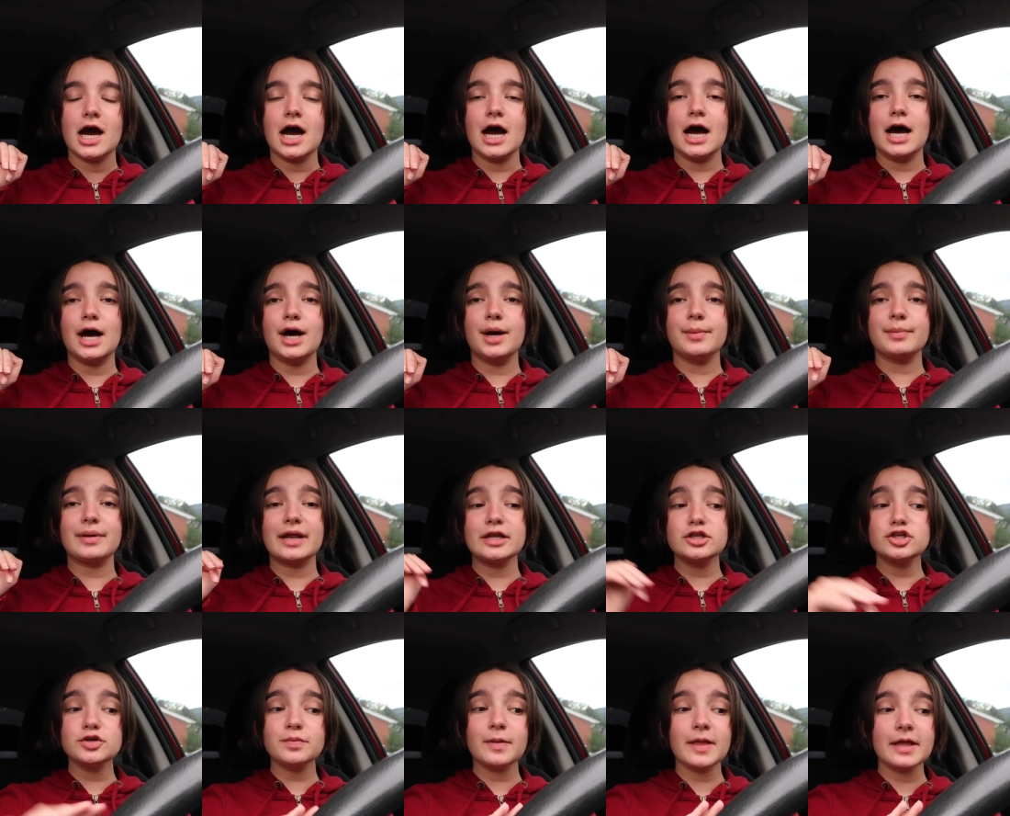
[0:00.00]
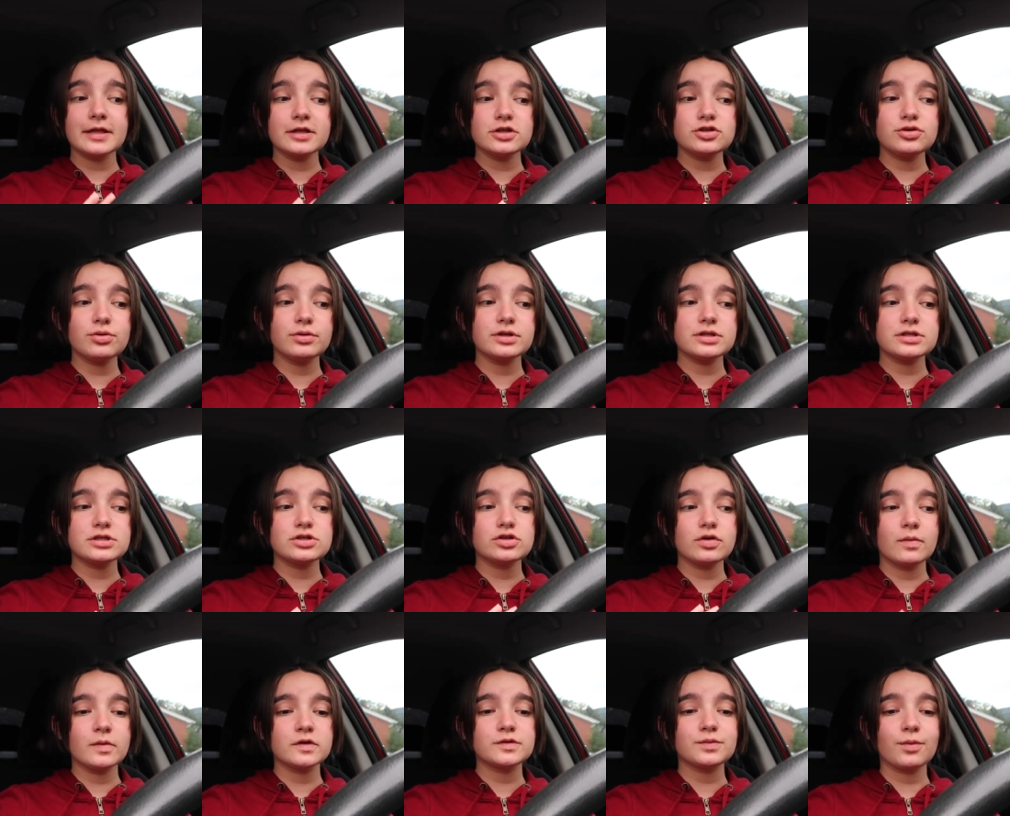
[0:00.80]
Um, but I do plan to do it
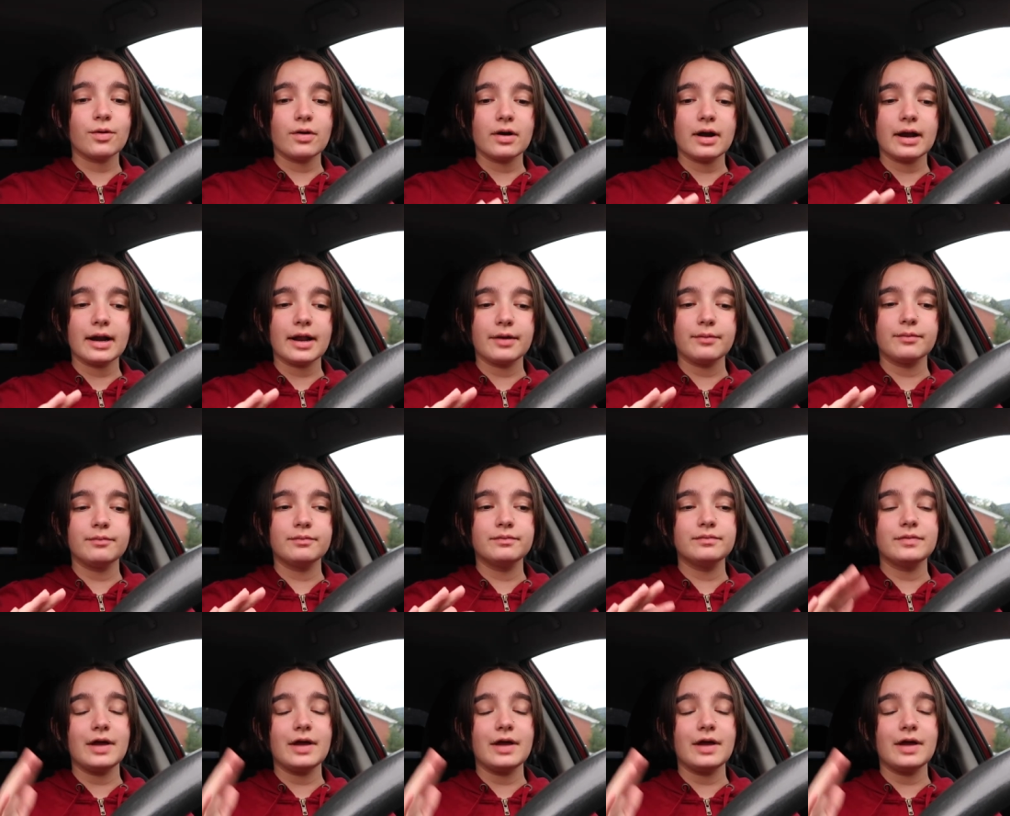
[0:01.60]
so much more, and